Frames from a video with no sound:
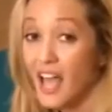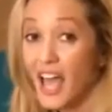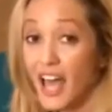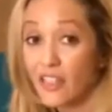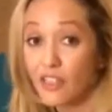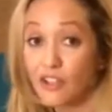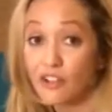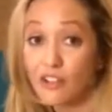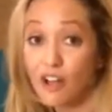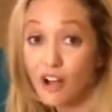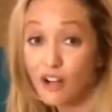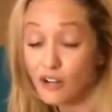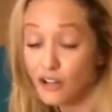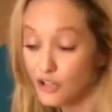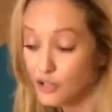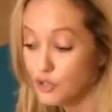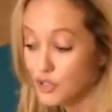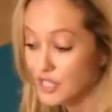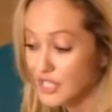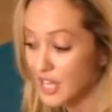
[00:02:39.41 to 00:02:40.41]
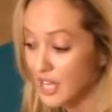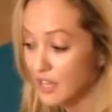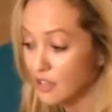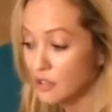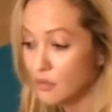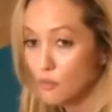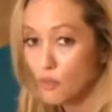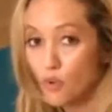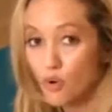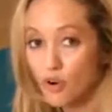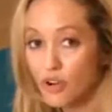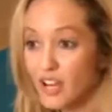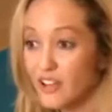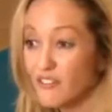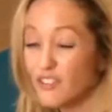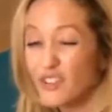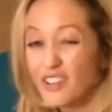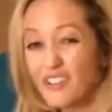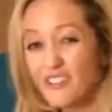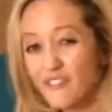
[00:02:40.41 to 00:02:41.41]
And the longer you stay, the more,
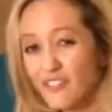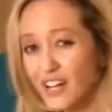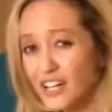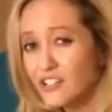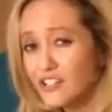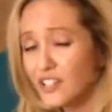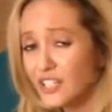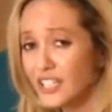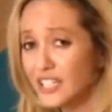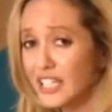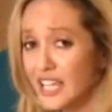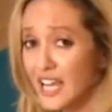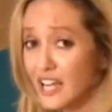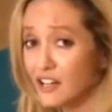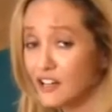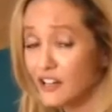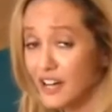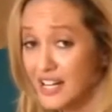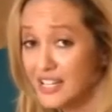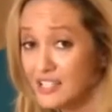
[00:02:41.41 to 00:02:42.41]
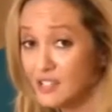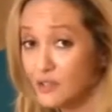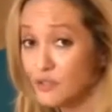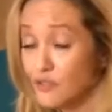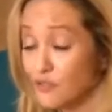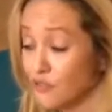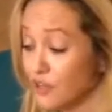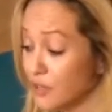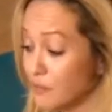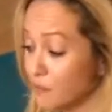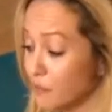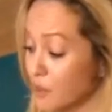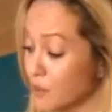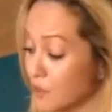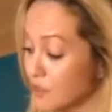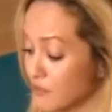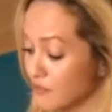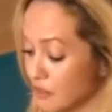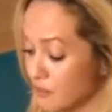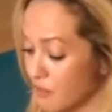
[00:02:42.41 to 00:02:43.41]
if you can find your iliac crest, those front
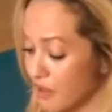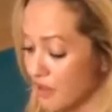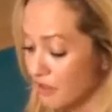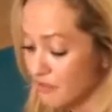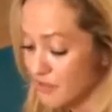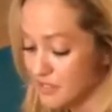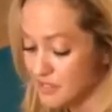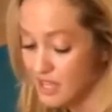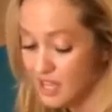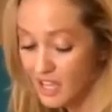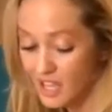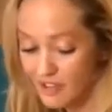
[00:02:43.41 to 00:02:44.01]
bones of the pelvis,